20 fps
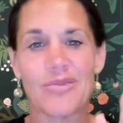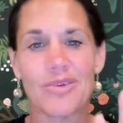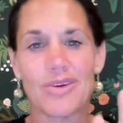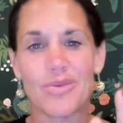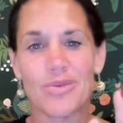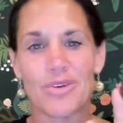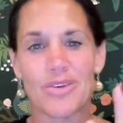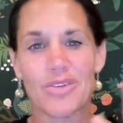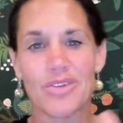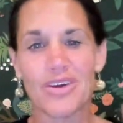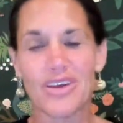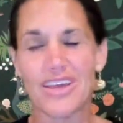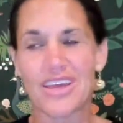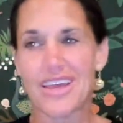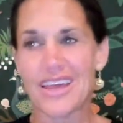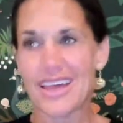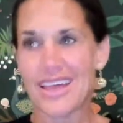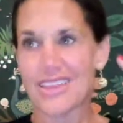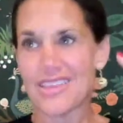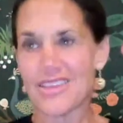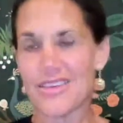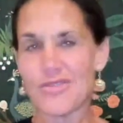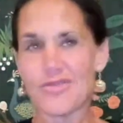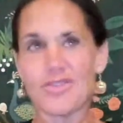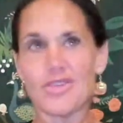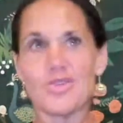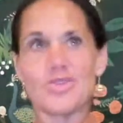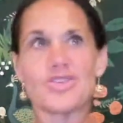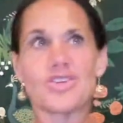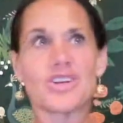when we're looking at the
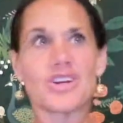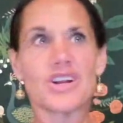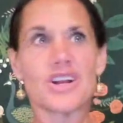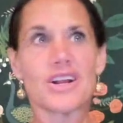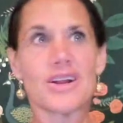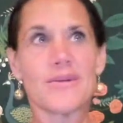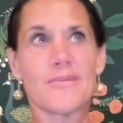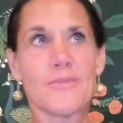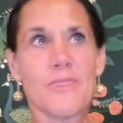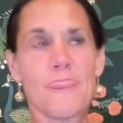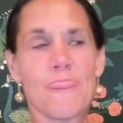future